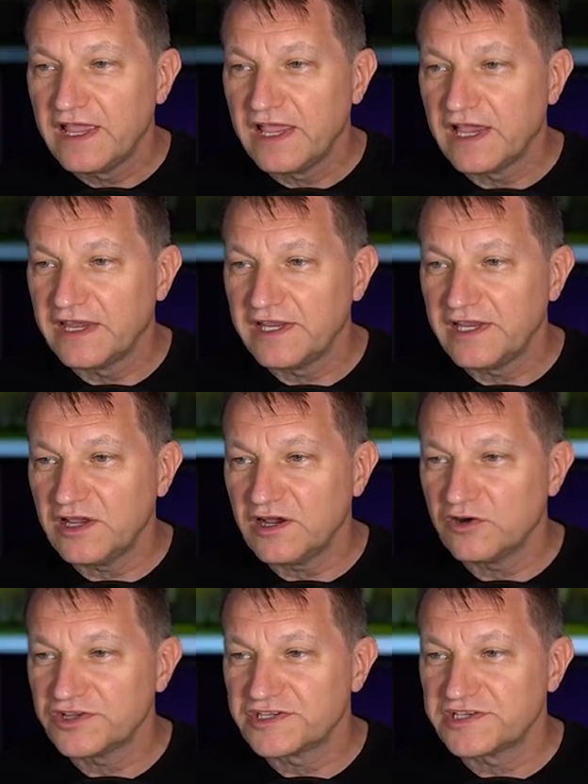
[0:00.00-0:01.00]
and he
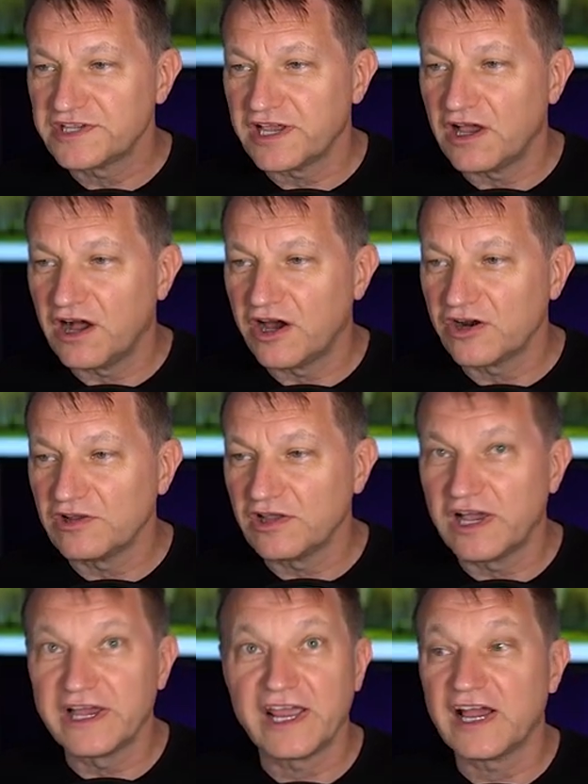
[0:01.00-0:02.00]
hosts
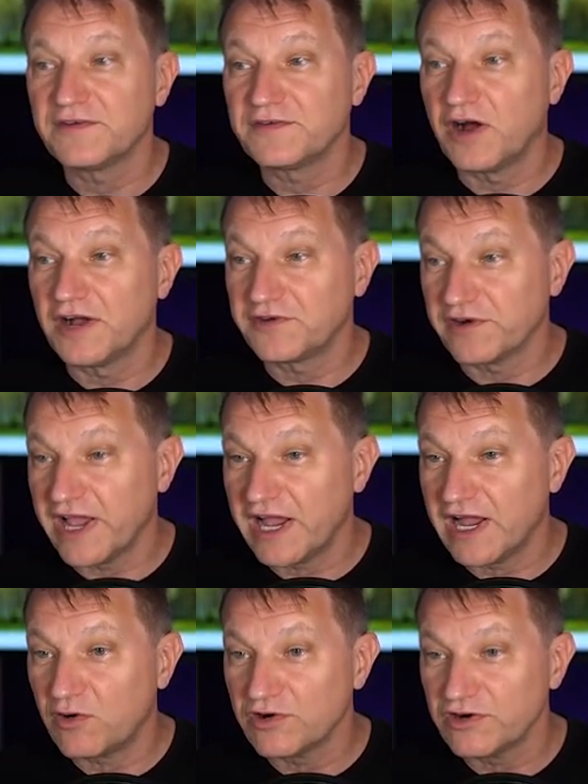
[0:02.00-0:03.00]
AutoLine After
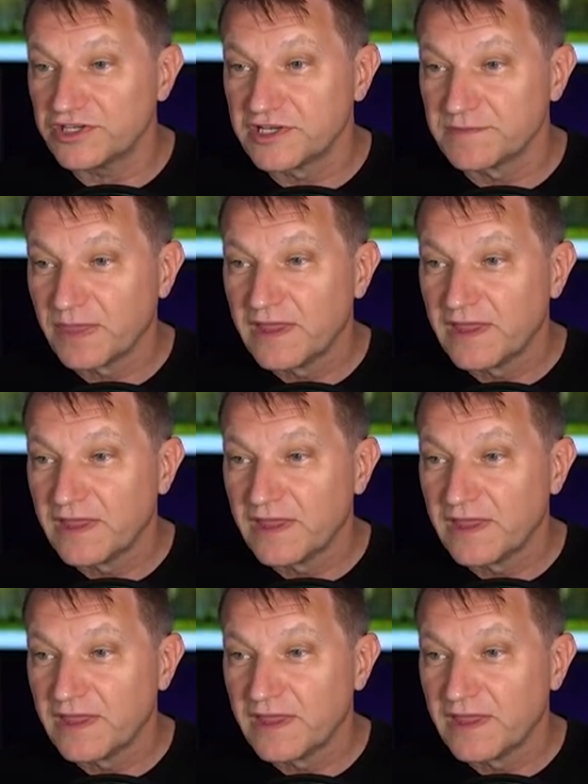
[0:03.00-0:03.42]
Hours.